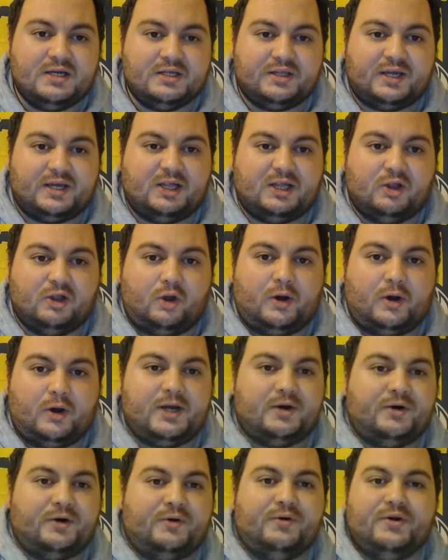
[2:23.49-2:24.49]
the
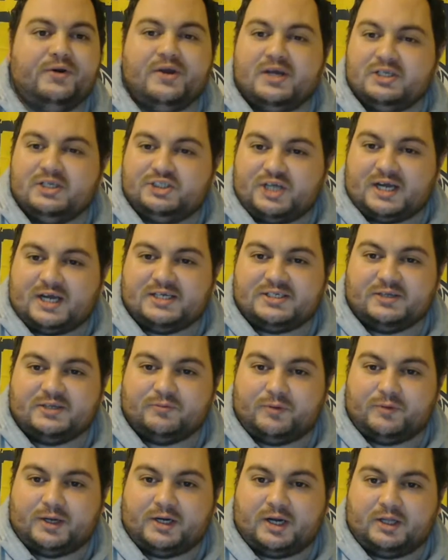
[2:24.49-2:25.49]
loyal Jason Reader.